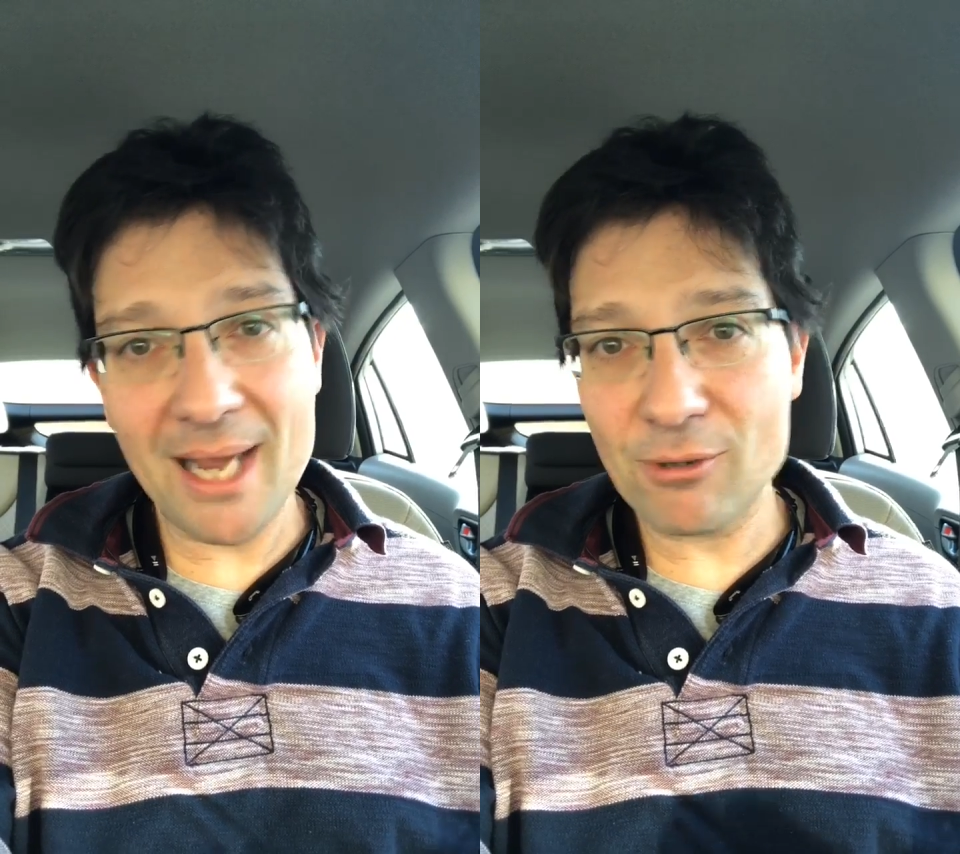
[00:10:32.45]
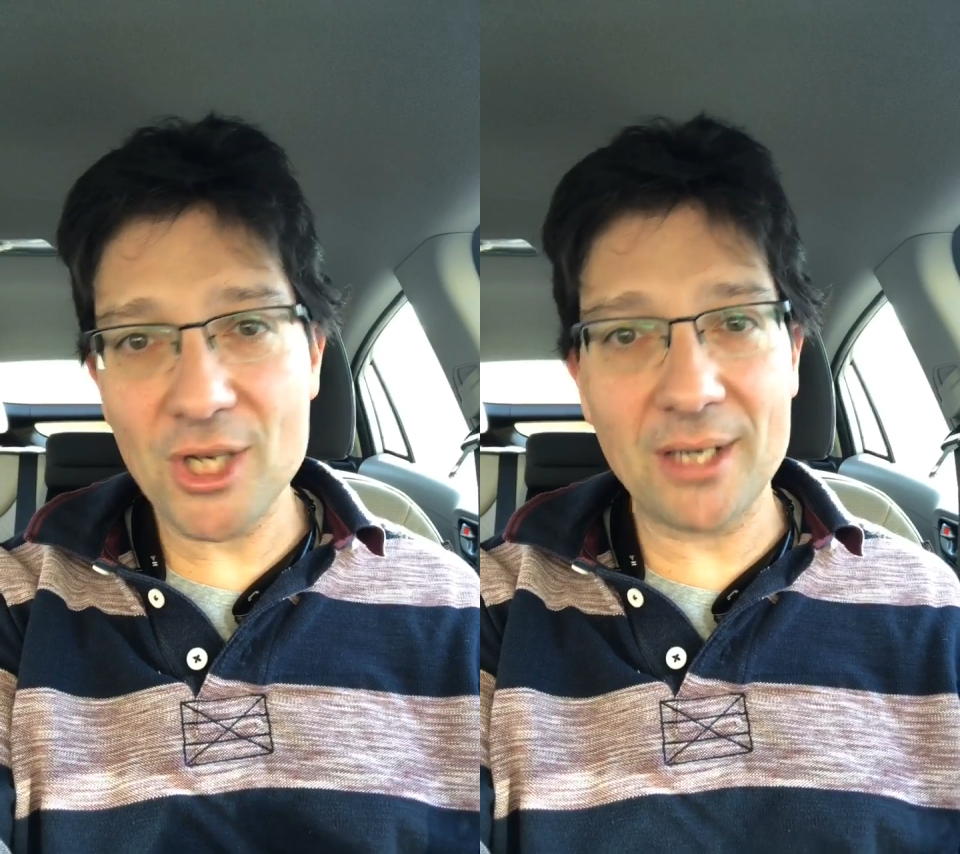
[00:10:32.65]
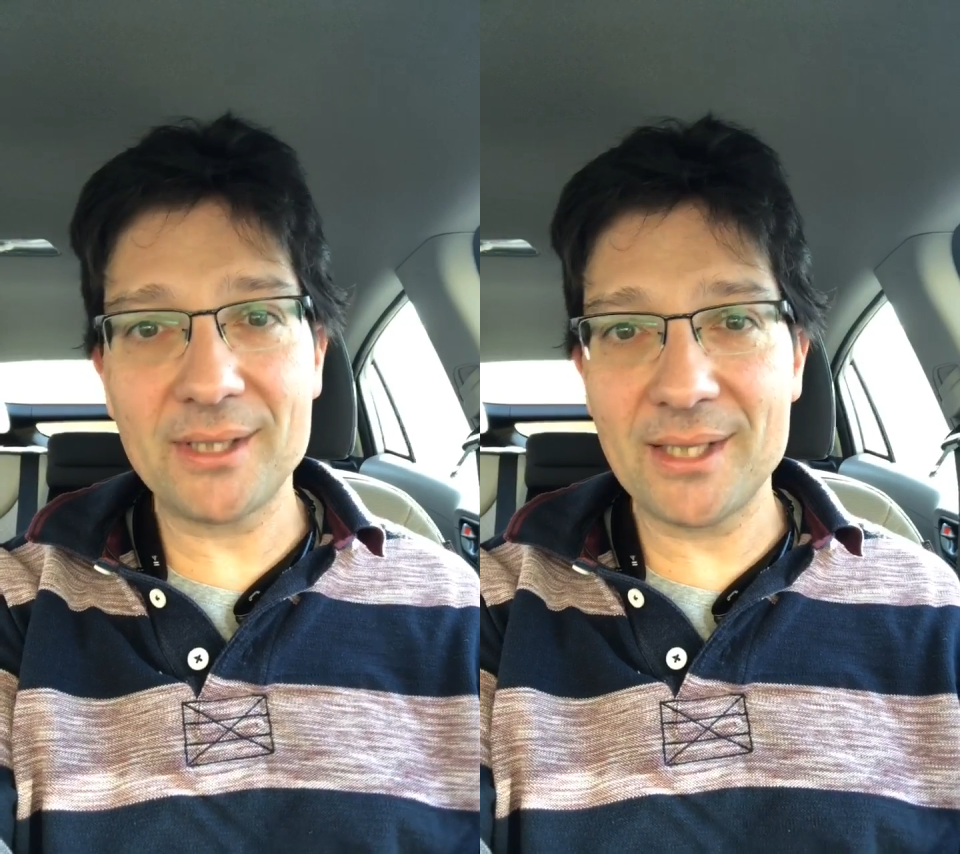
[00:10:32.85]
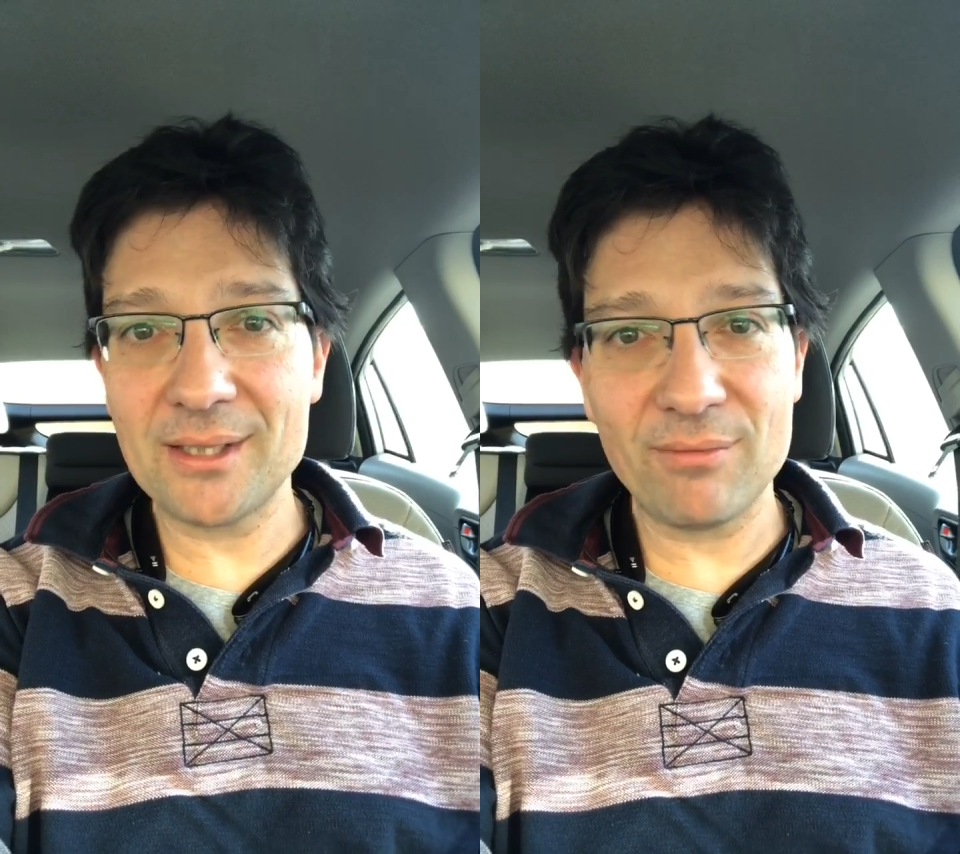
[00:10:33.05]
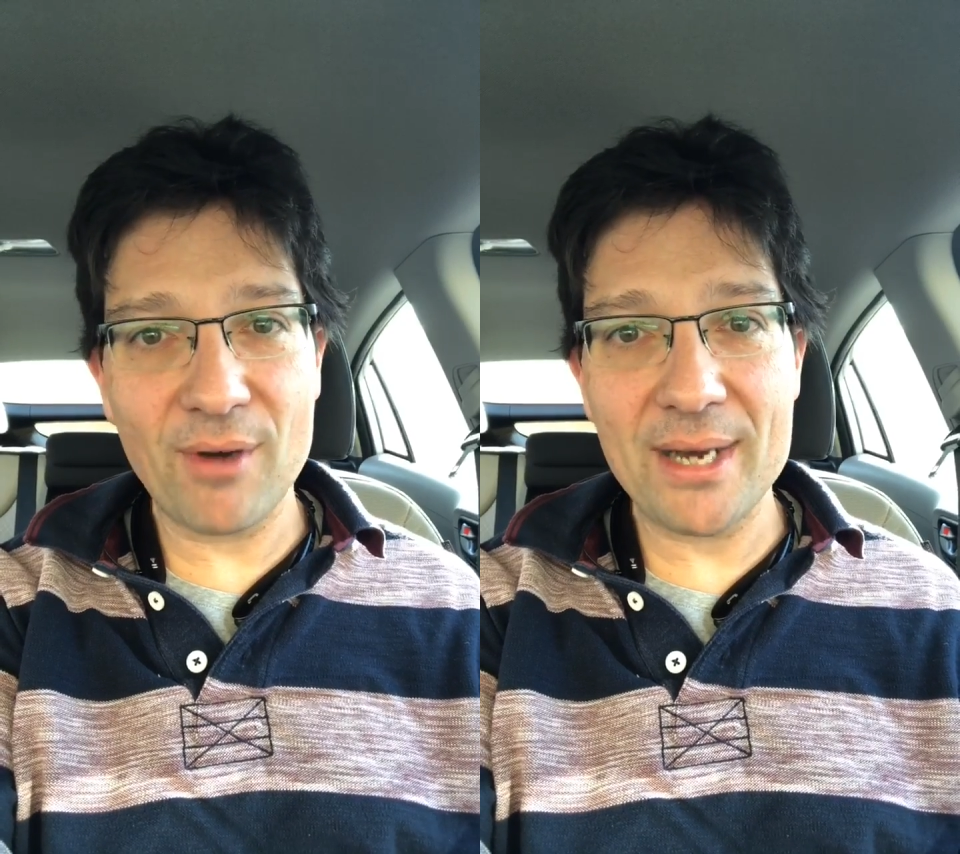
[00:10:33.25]
Now, jealousy
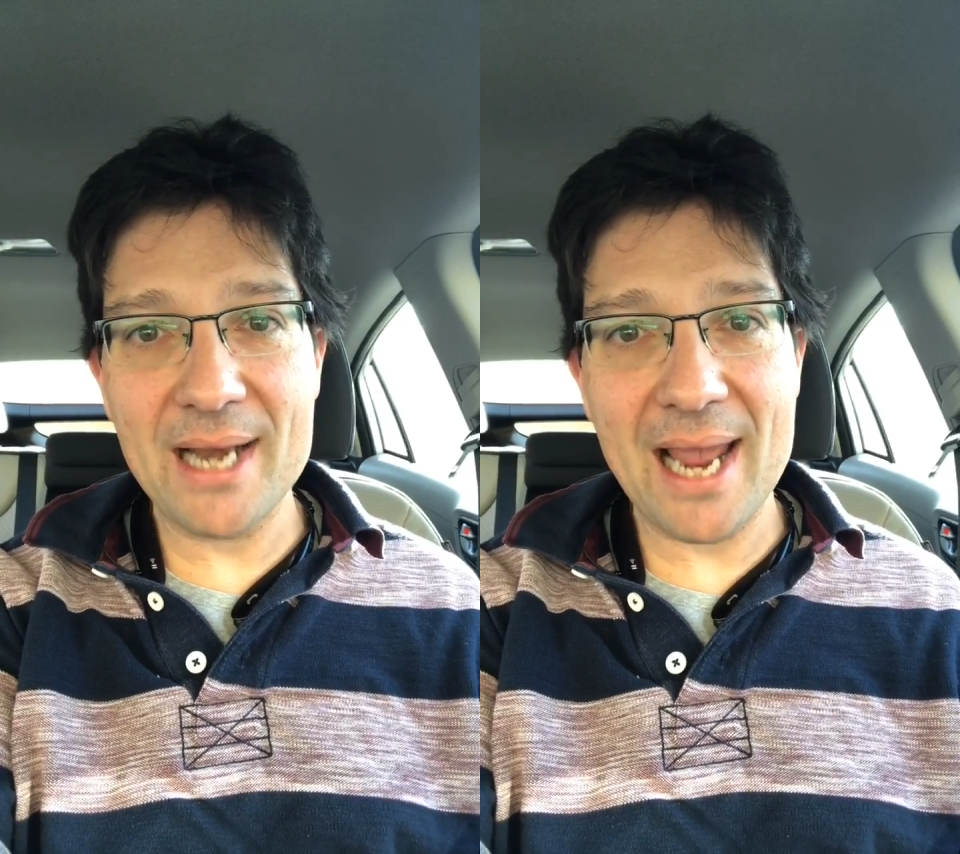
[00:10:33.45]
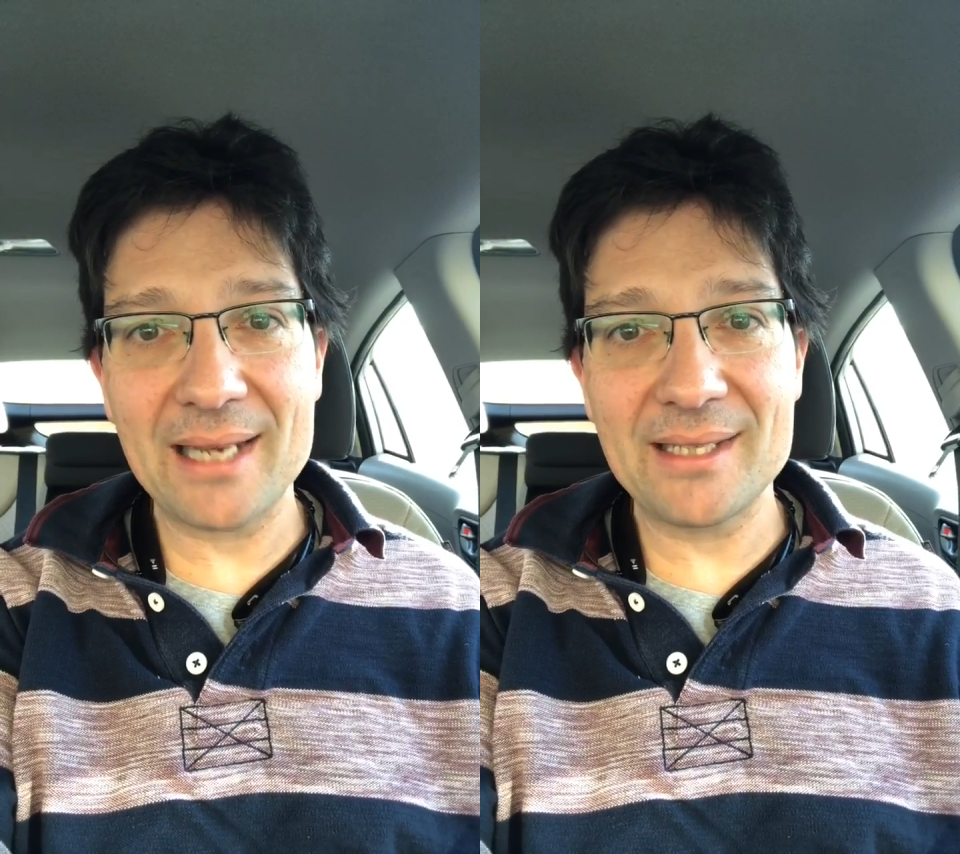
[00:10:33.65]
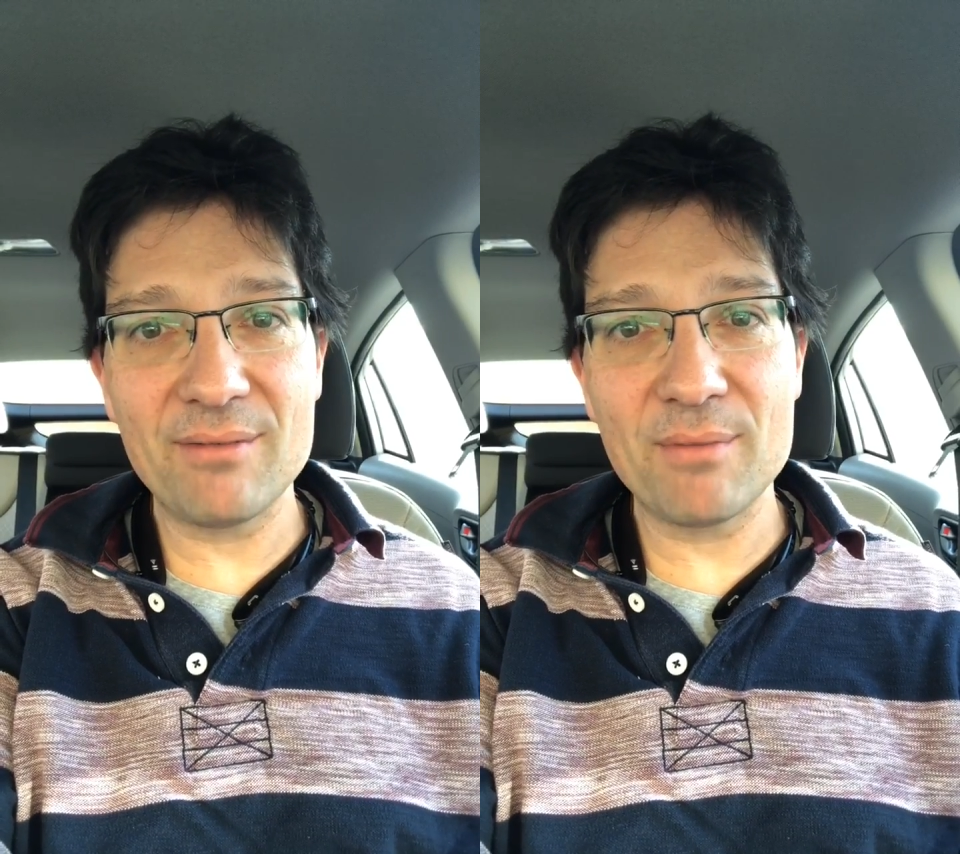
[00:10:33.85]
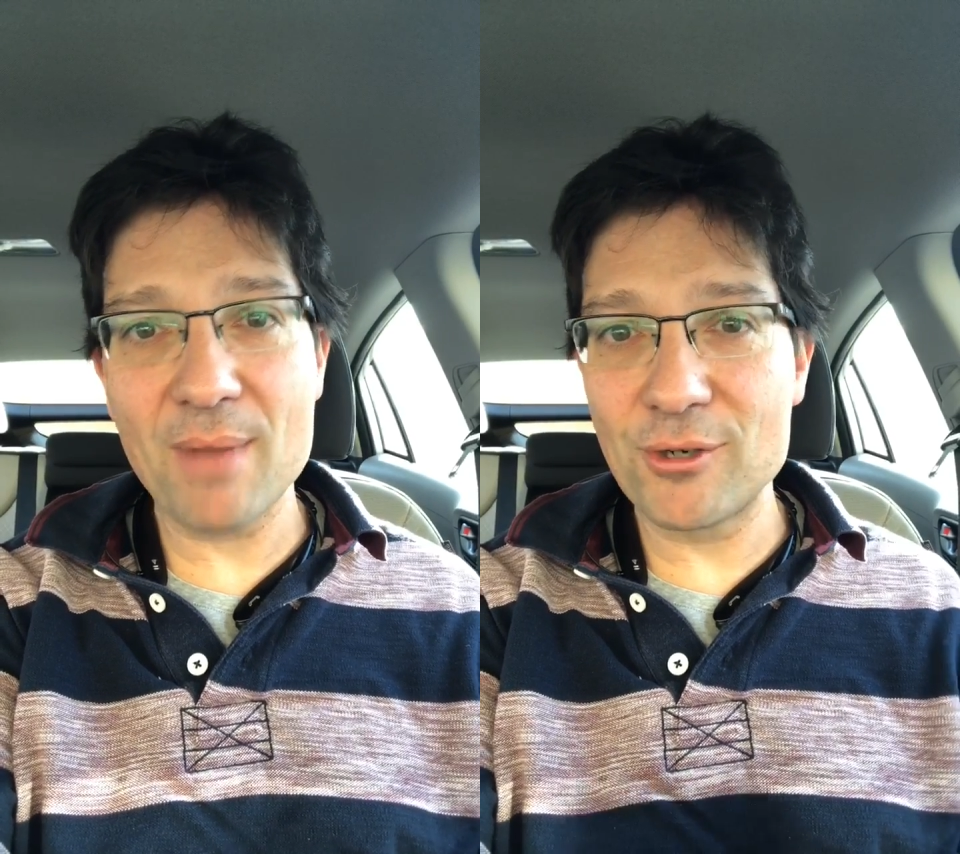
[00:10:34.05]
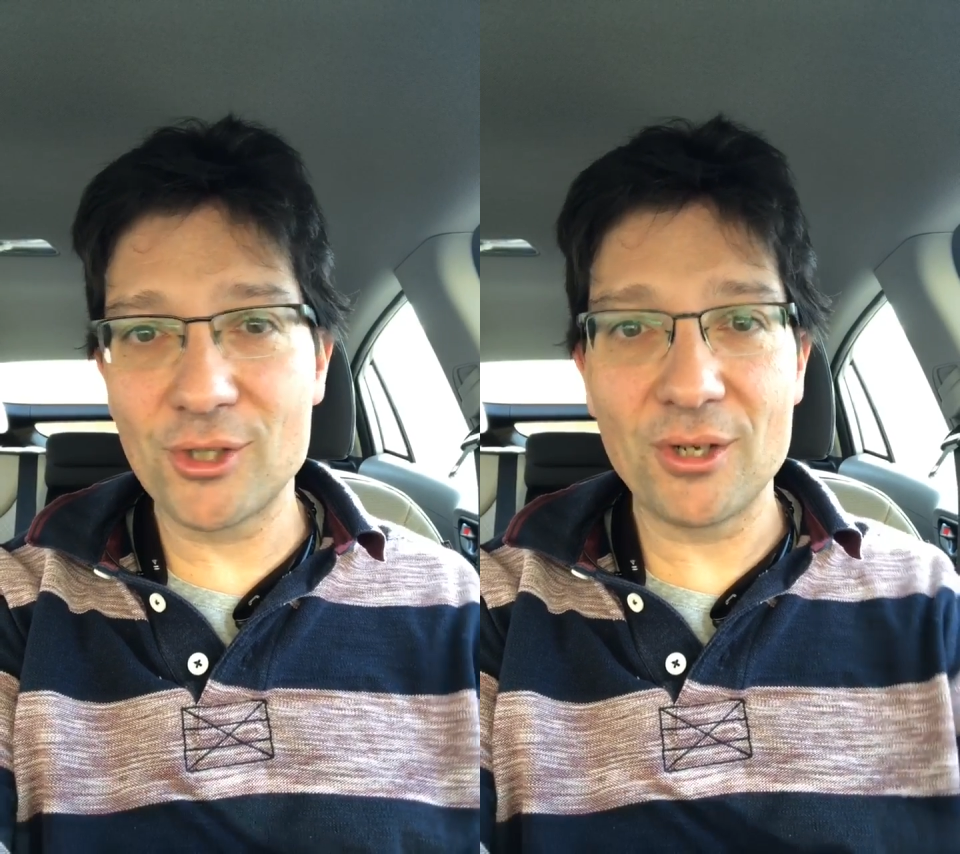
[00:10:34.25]
is a very negative
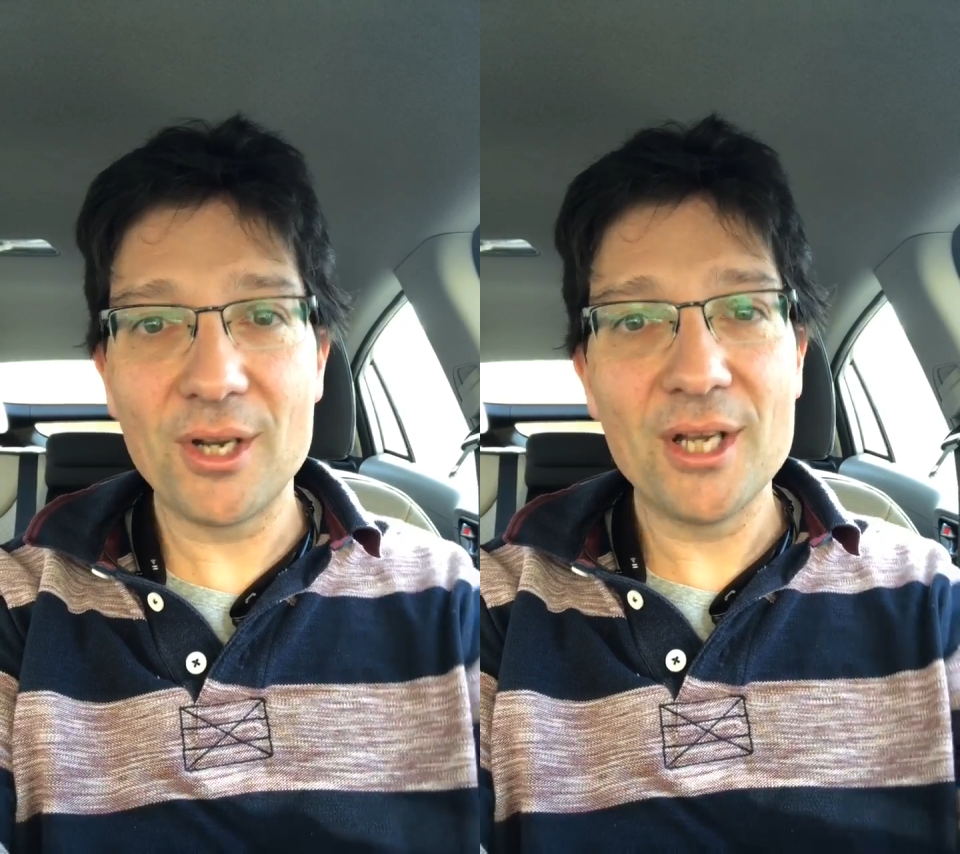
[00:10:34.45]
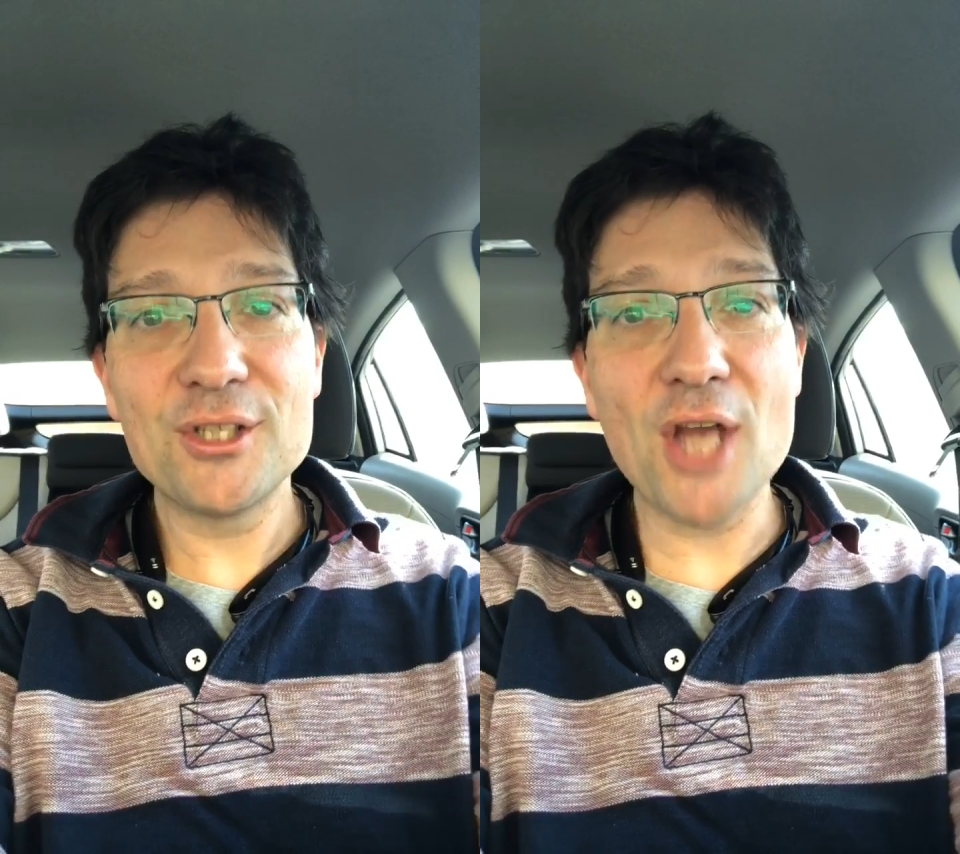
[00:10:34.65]
emotion.